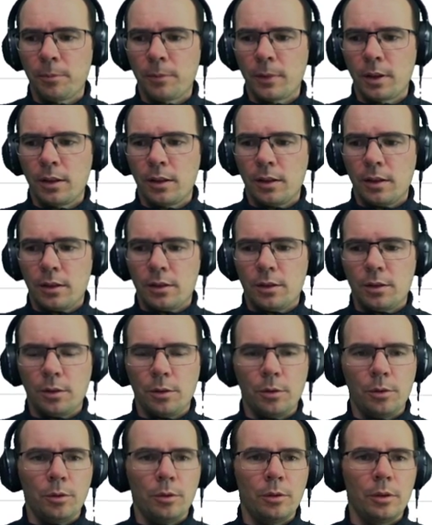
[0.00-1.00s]

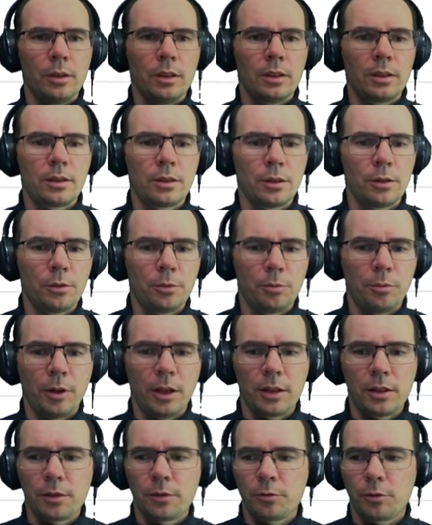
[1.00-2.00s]
So instead of waiting
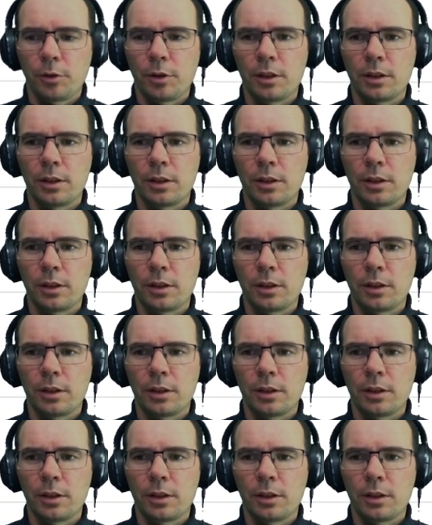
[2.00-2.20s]
for this,